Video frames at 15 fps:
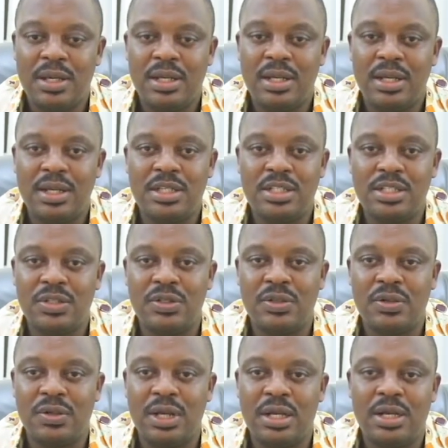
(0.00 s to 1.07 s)
the
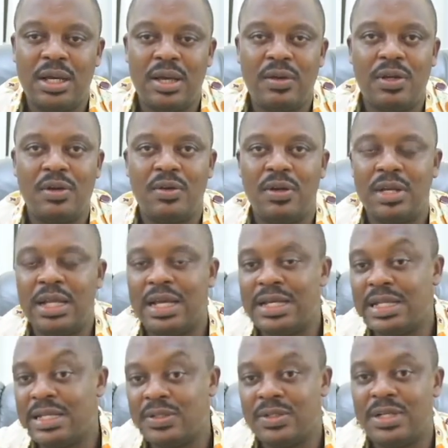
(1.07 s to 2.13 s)
NGO and how they run their
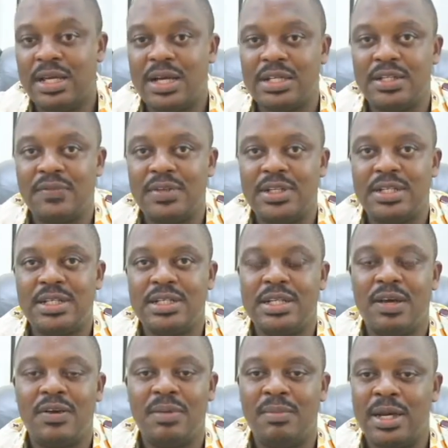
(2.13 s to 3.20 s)
day-to-day activities,
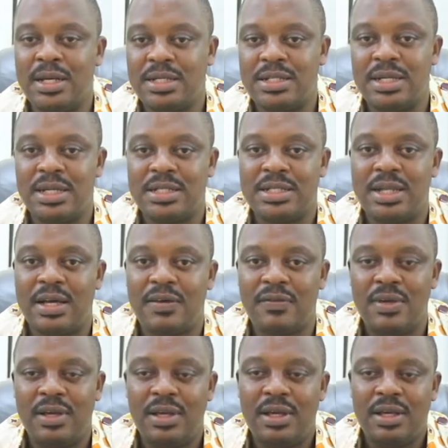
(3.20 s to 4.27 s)
how they manage their staff,